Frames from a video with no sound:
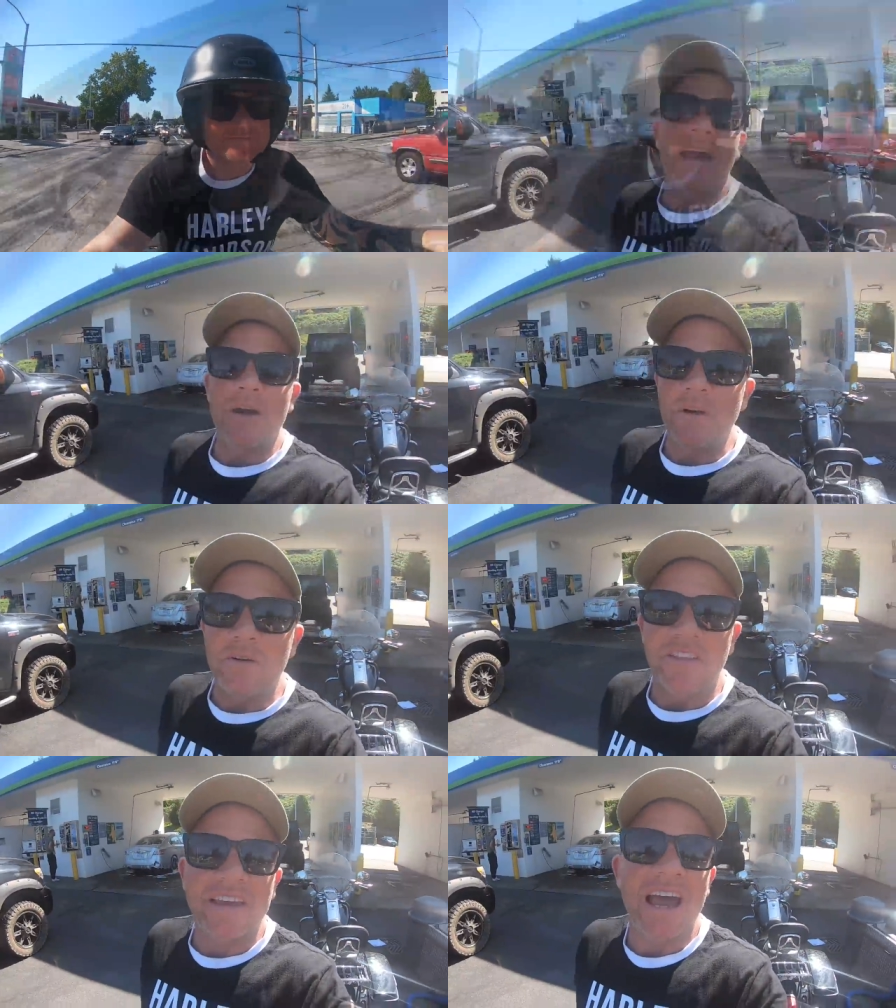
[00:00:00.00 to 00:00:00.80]
okay. Okay, we
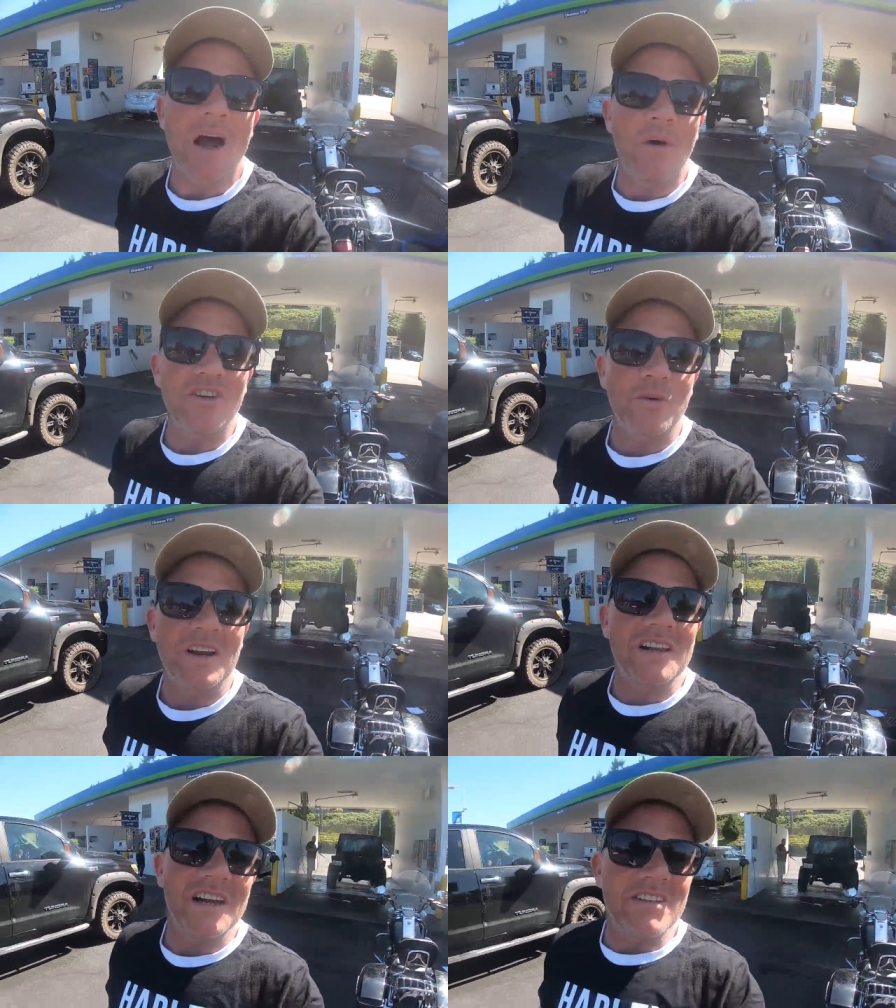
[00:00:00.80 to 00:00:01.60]
are at the car wash. We're
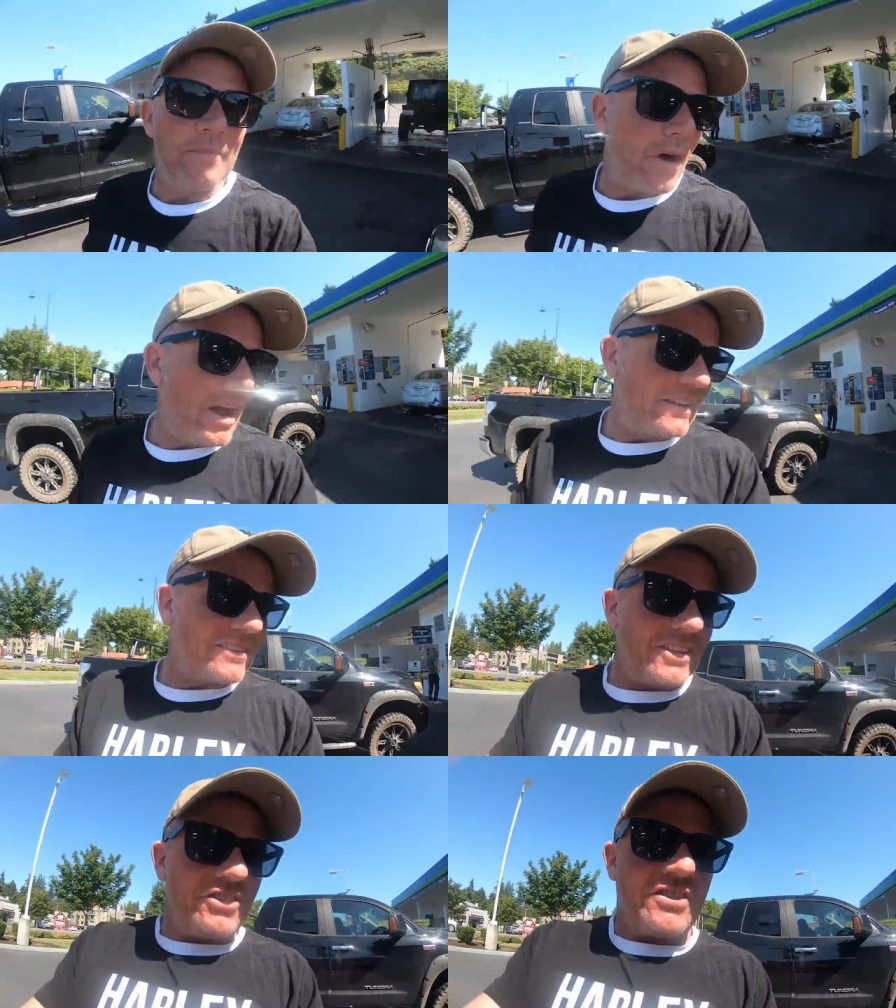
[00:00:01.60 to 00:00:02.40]
going to clean the
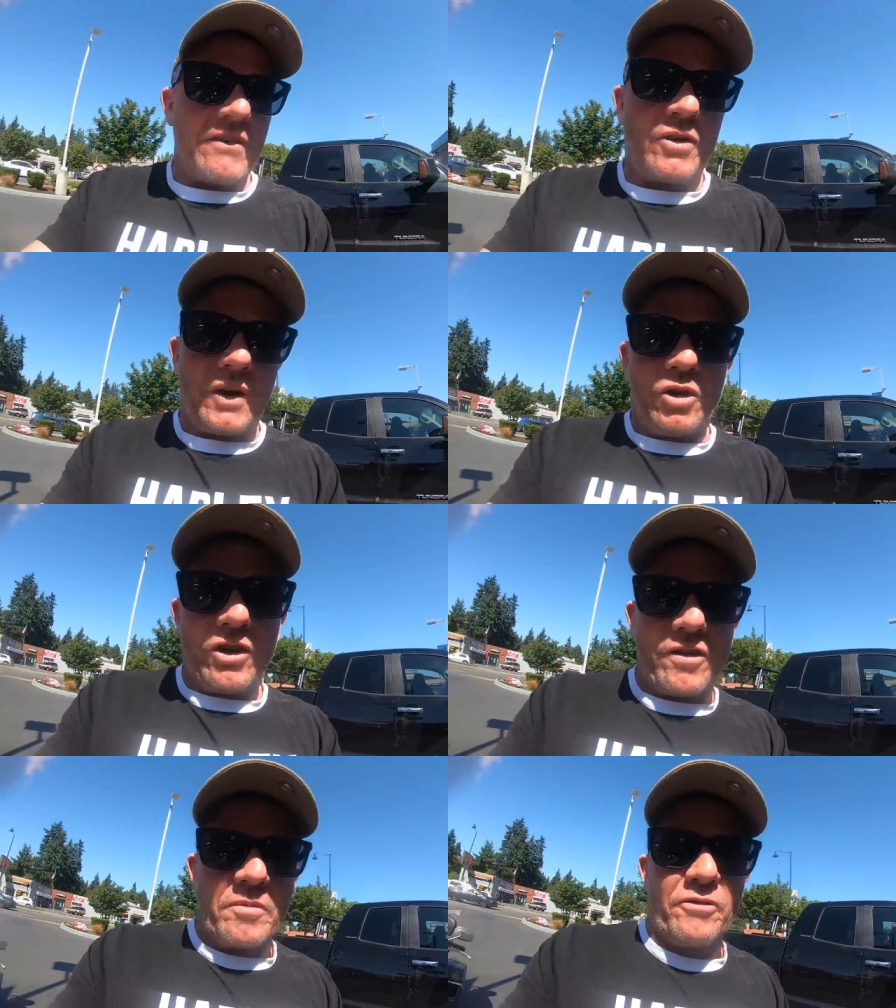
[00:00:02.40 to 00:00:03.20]
bikes. Let's just have a quick look
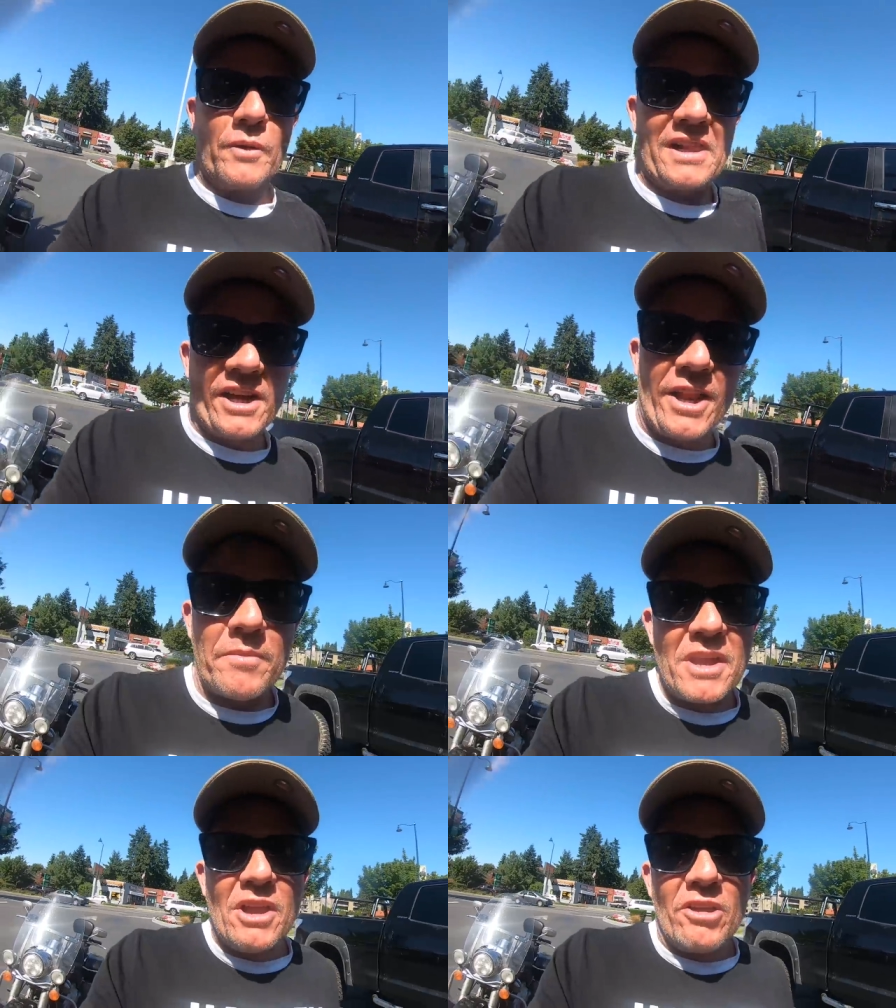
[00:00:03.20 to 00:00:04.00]
at them before we clean
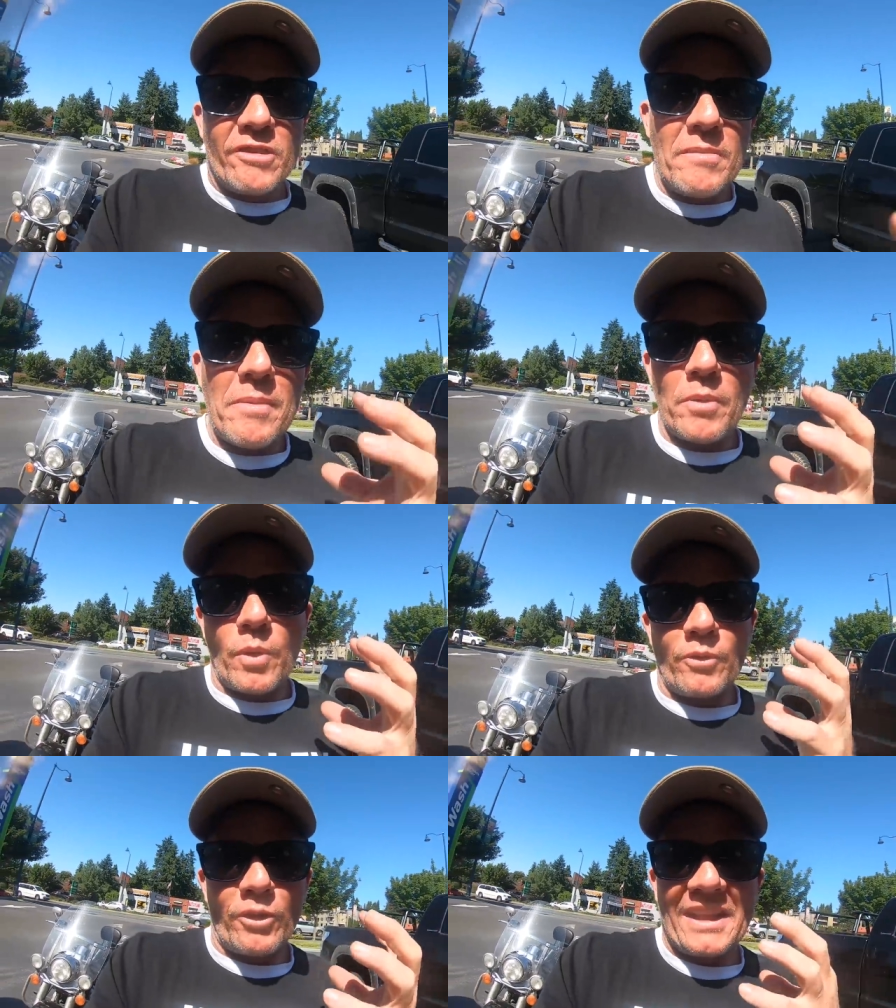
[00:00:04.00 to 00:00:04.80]
them. Remember,
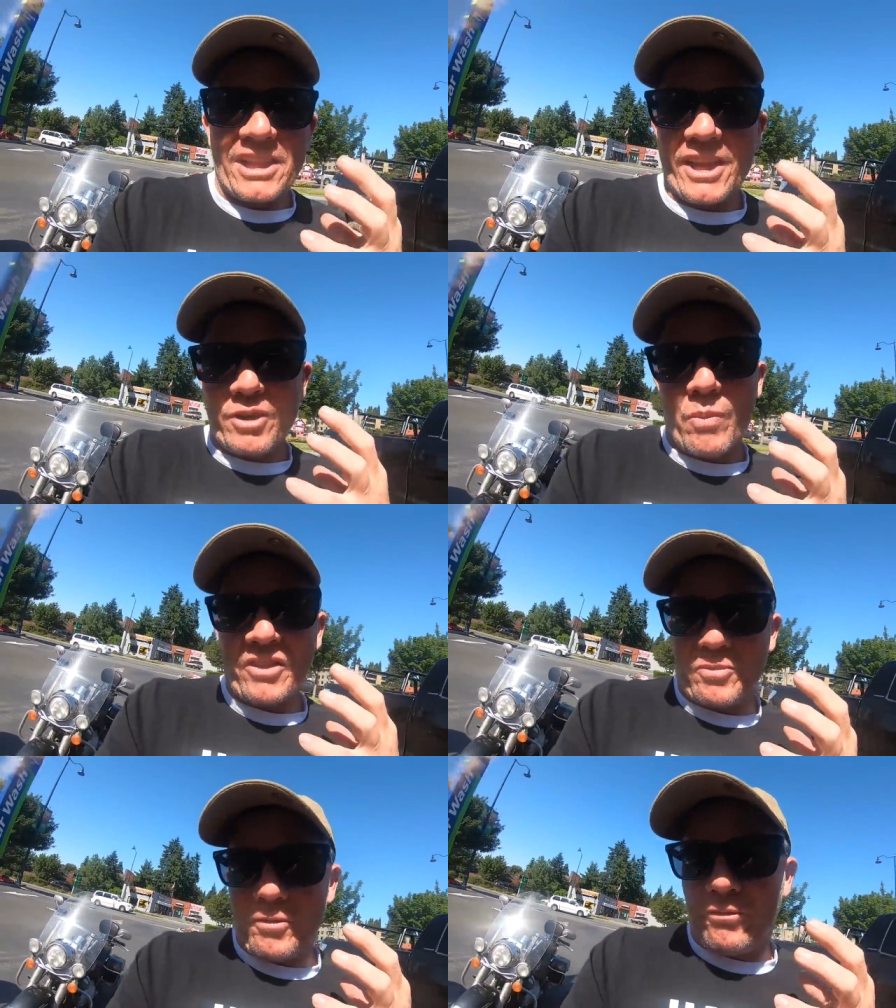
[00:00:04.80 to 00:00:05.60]
we've already cleaned them
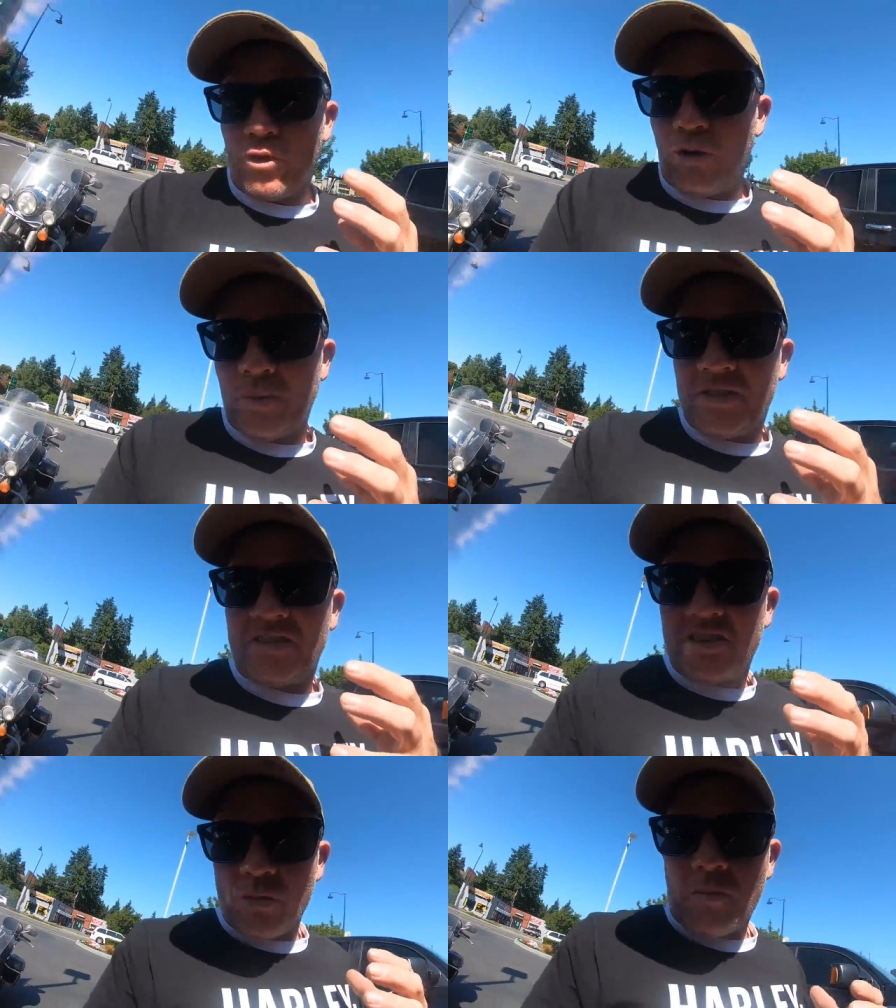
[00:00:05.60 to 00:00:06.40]
once before, but
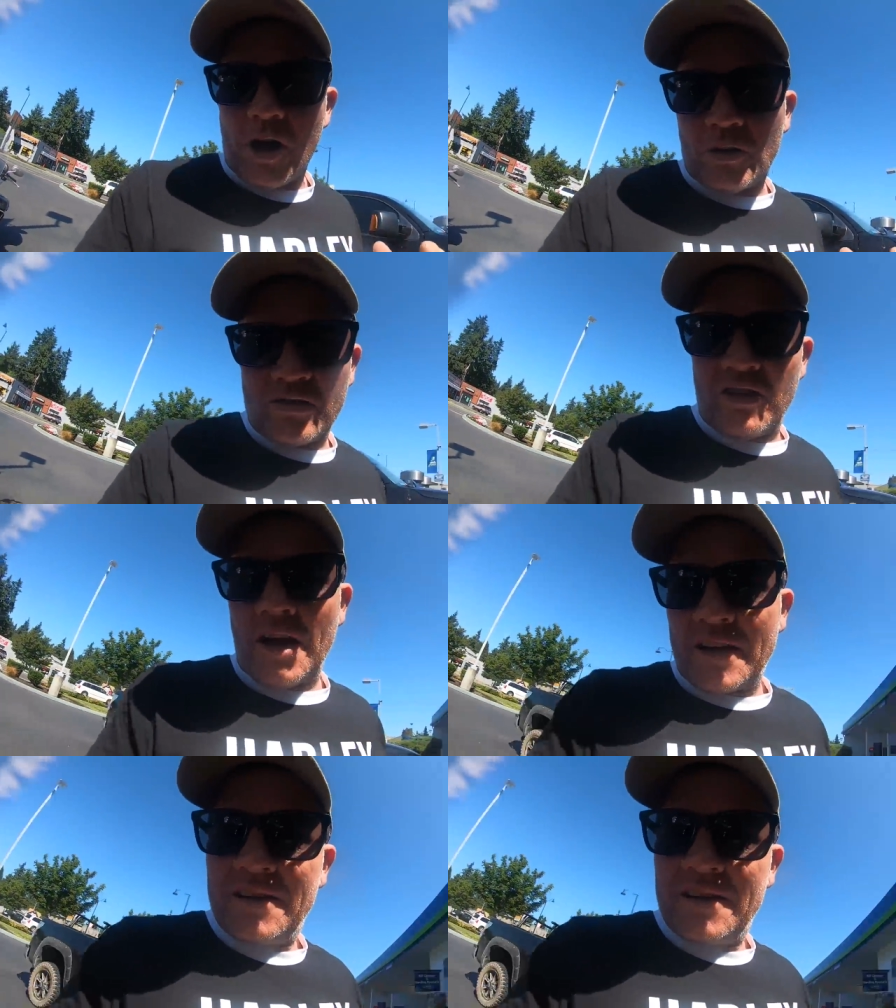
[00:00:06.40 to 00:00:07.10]
this is what mine looks like.